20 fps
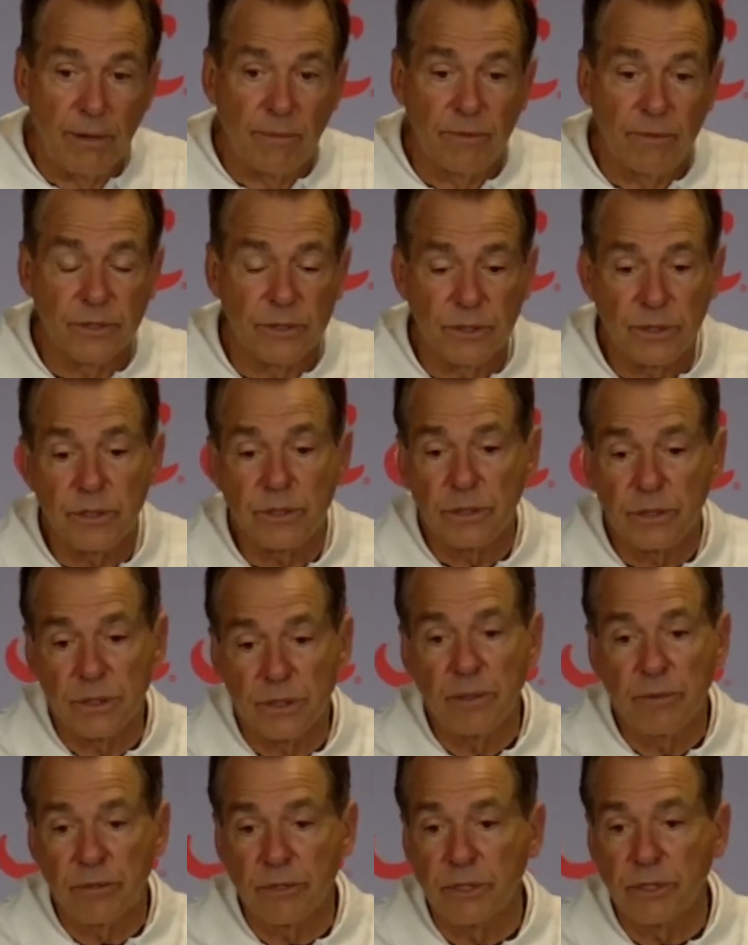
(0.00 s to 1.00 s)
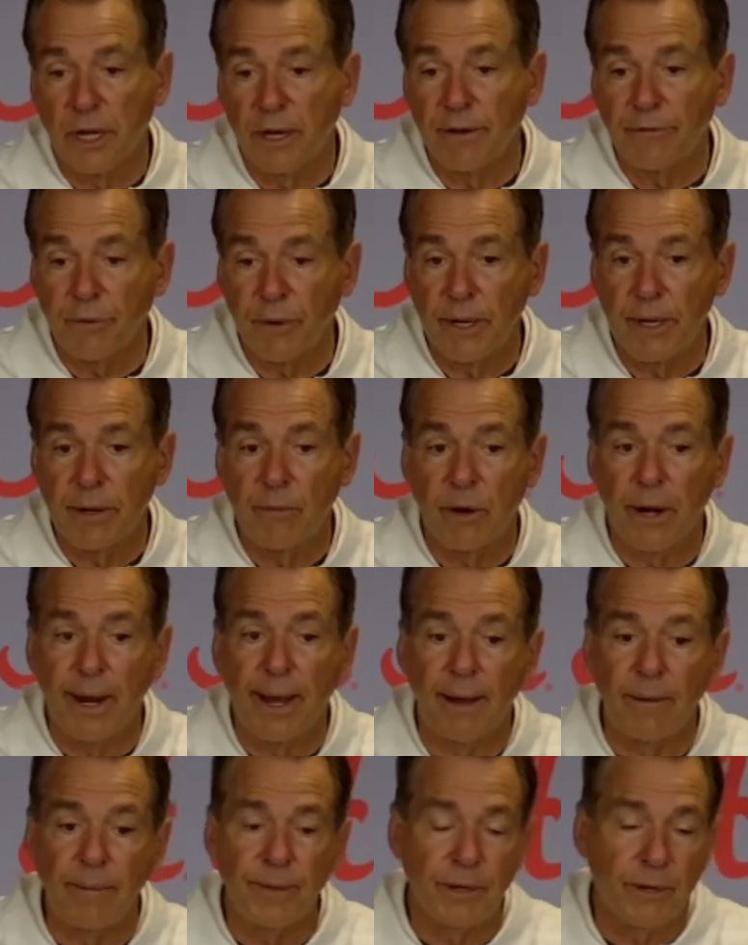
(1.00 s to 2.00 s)
It was tough when he went
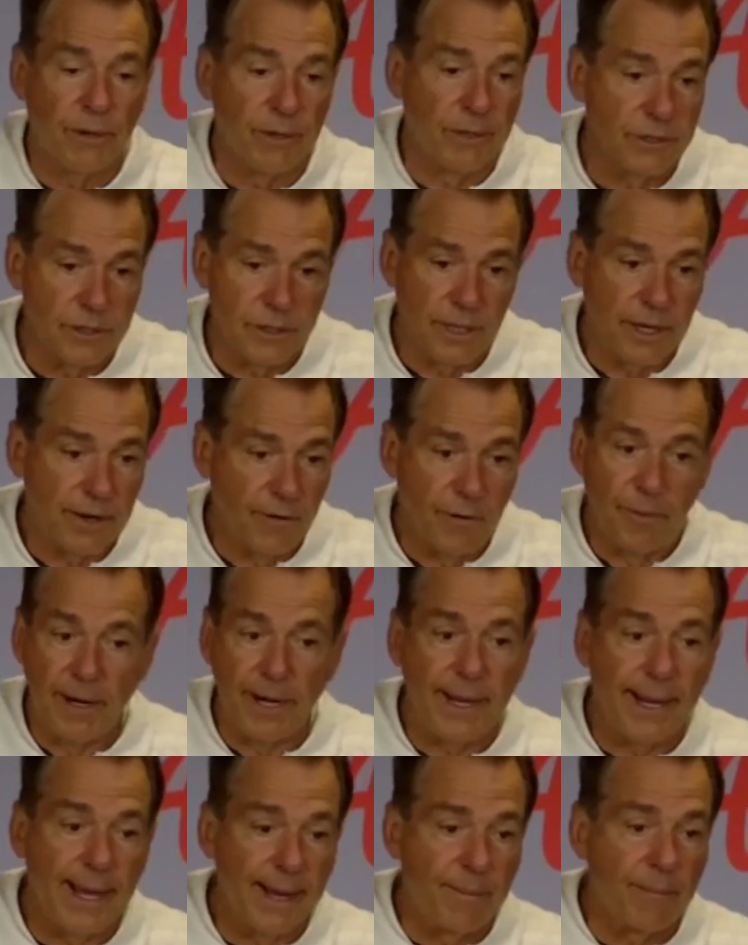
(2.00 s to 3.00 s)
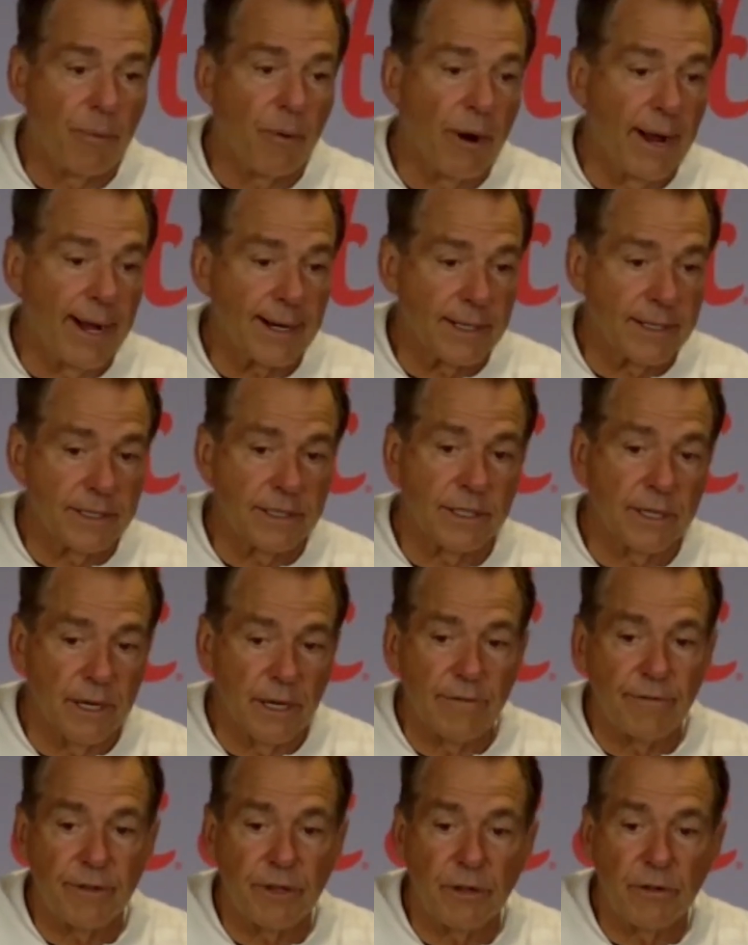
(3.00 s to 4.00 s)
out because everybody hadn't practiced
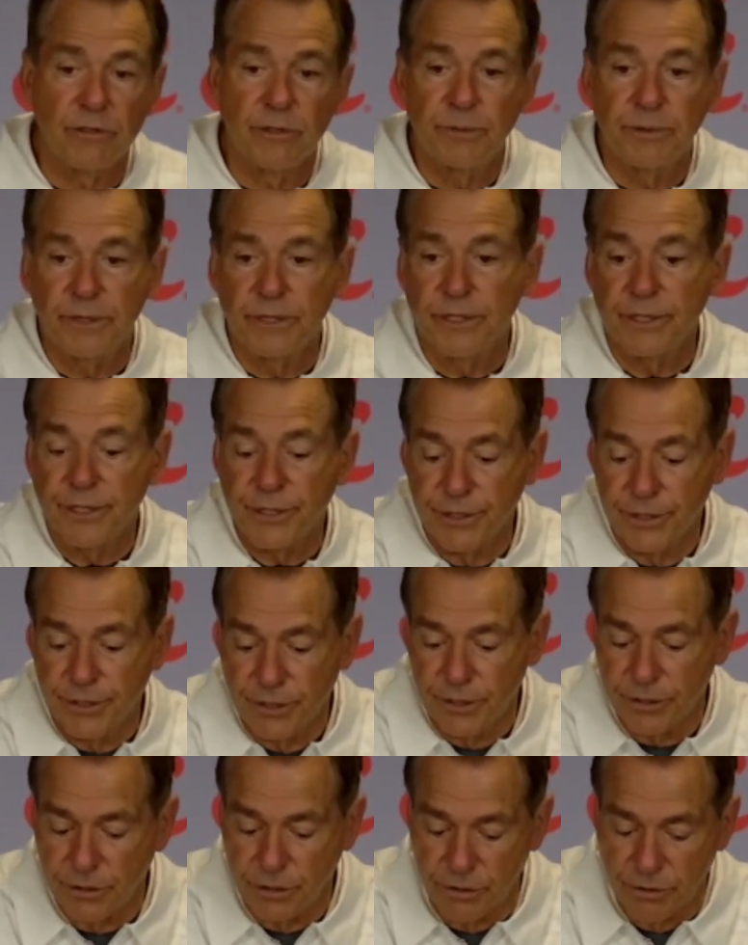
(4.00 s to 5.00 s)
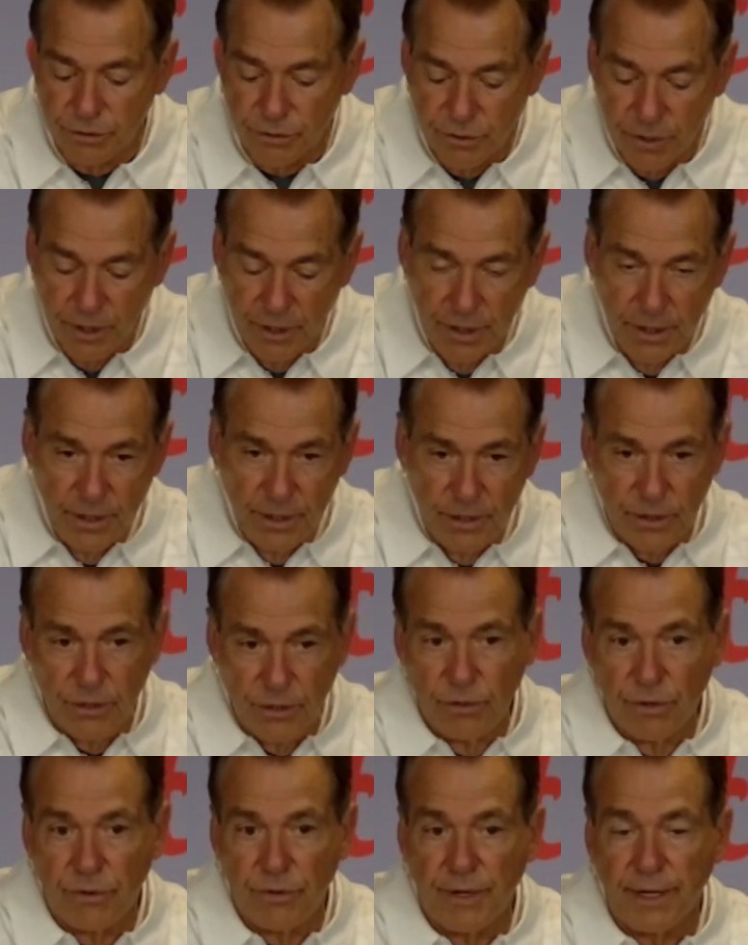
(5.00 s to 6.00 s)
enough at those positions to
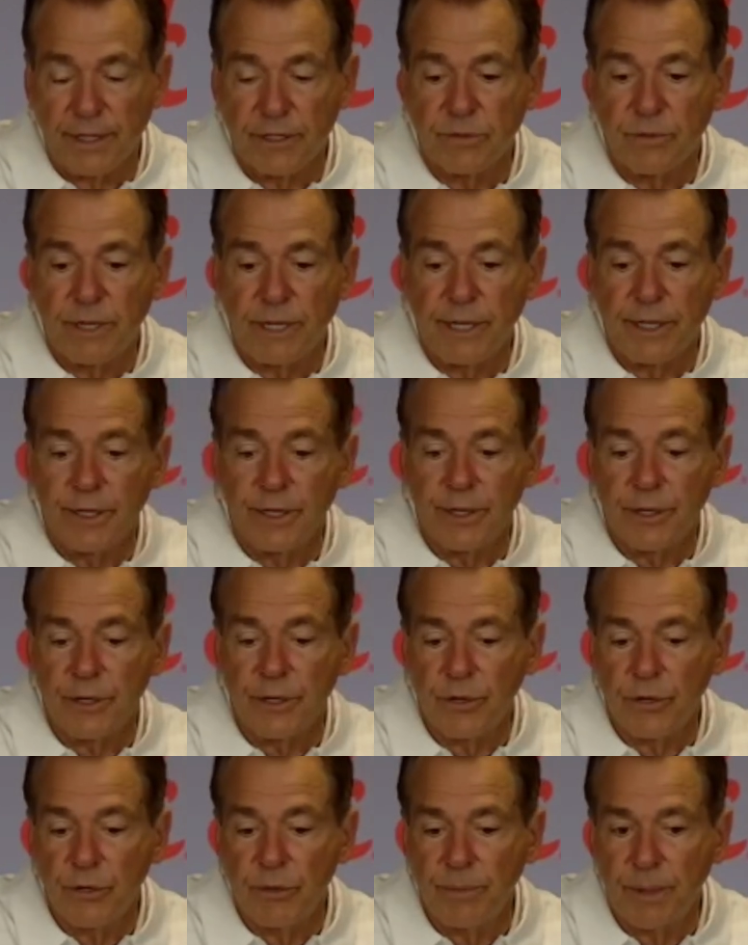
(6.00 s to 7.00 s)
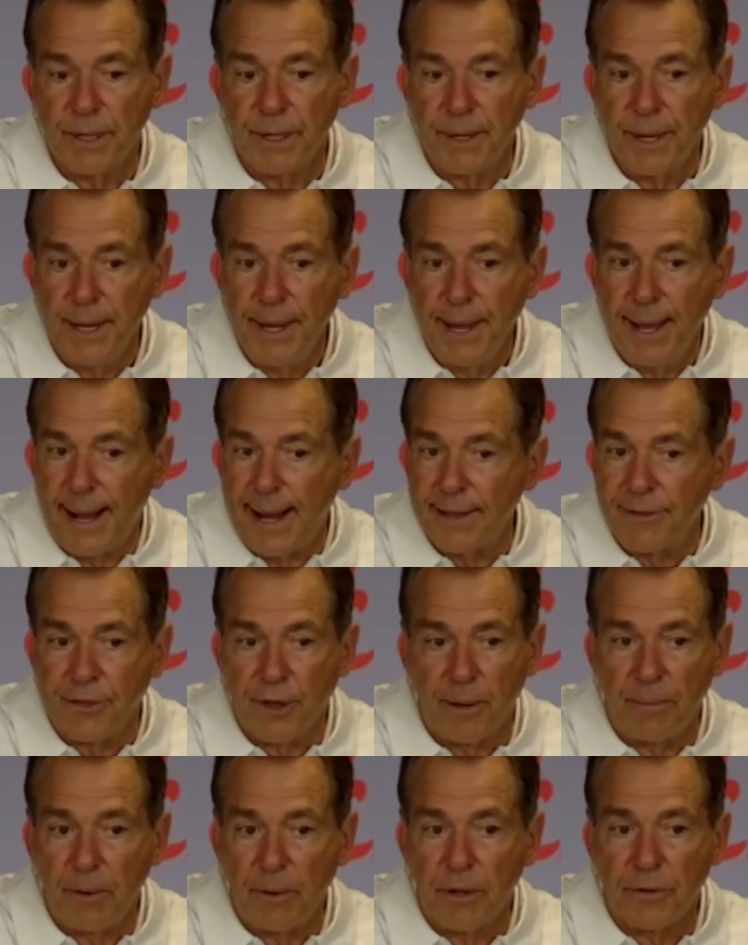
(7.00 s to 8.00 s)
do the things we needed to do. But I
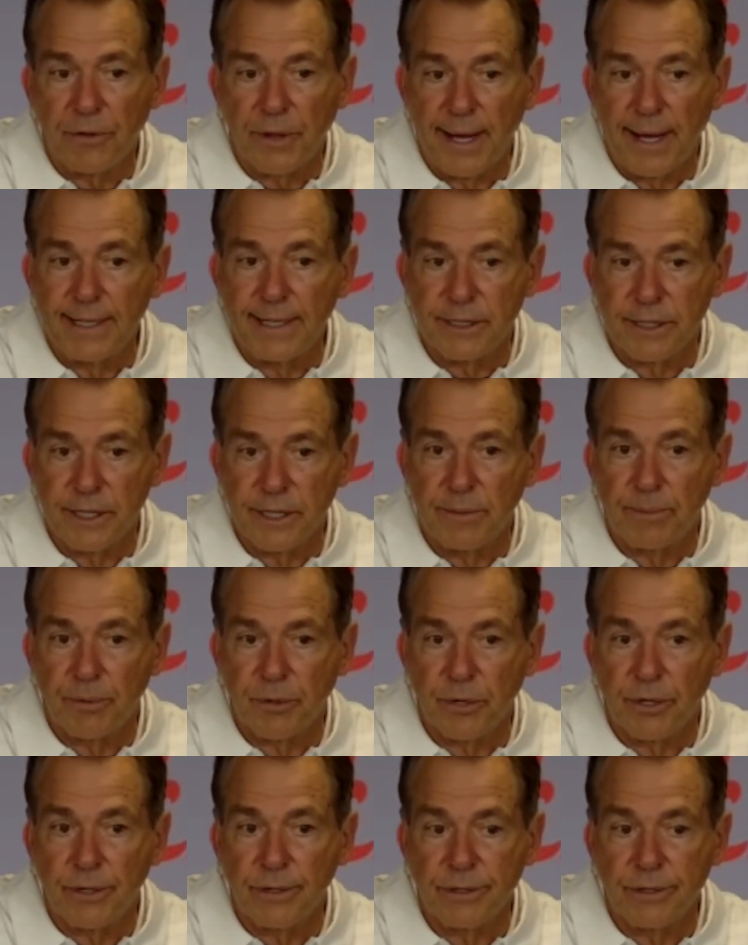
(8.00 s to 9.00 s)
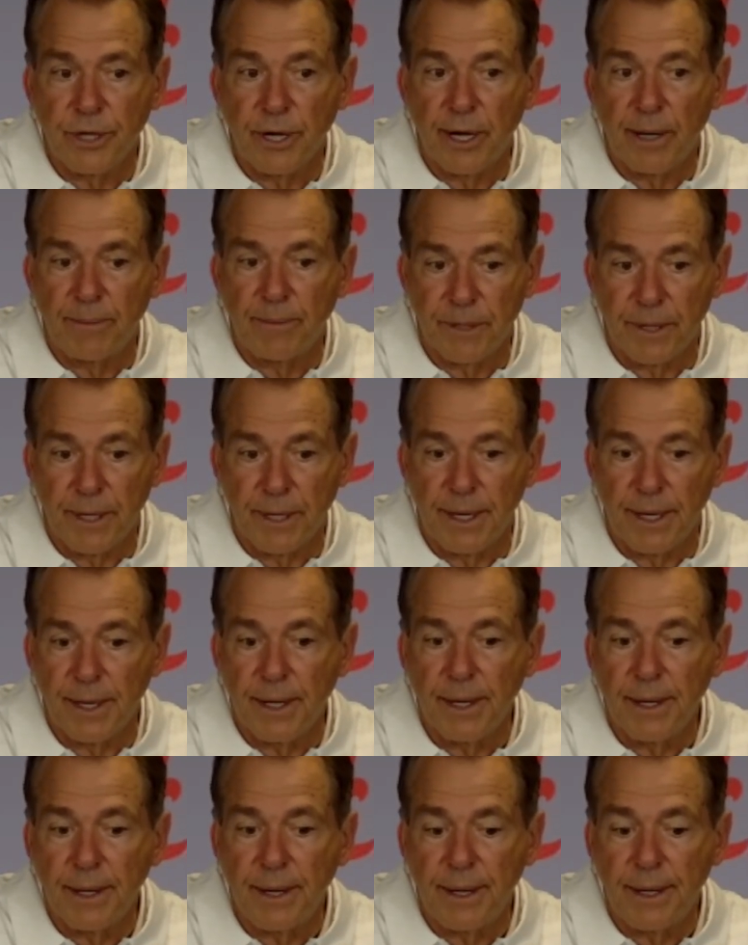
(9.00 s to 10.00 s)
thought both guys did a pretty good job
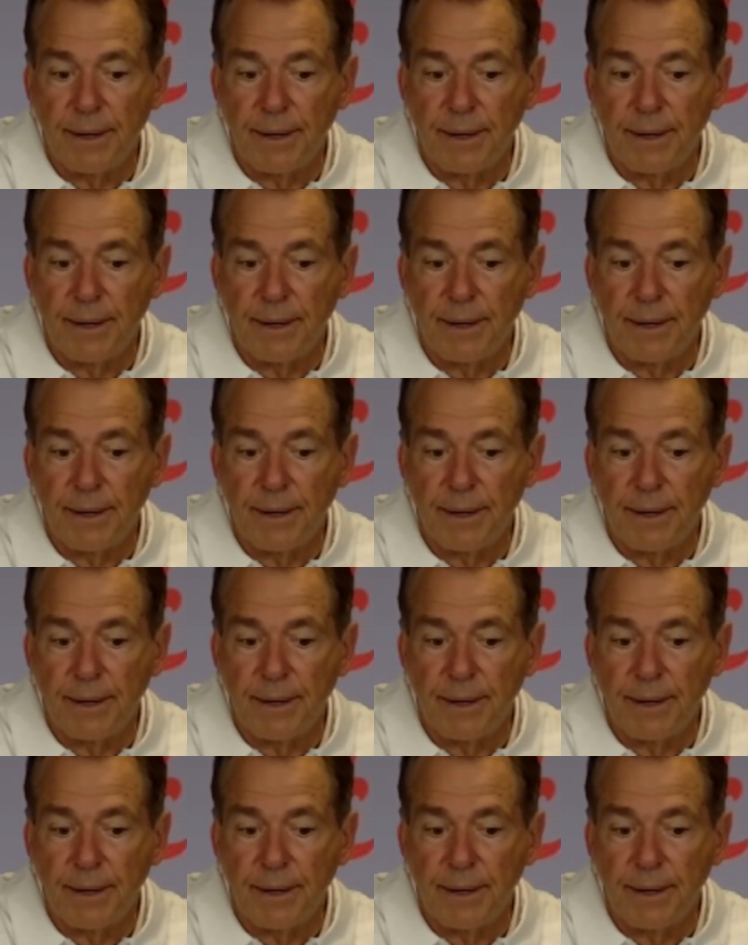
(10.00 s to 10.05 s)
today.